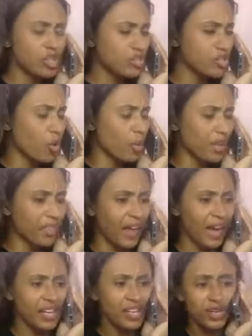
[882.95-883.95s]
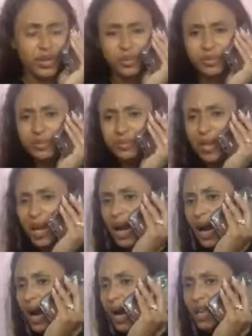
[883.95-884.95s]
So we thank you.
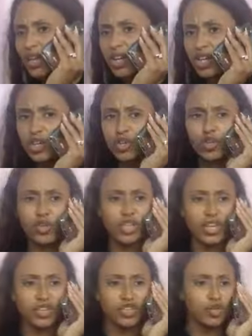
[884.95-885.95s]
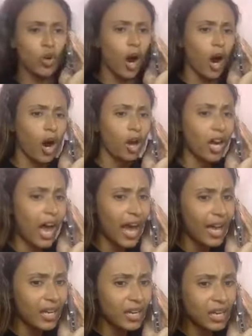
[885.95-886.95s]
Hallelujah. That you are our
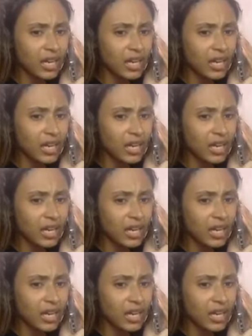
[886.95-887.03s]
light.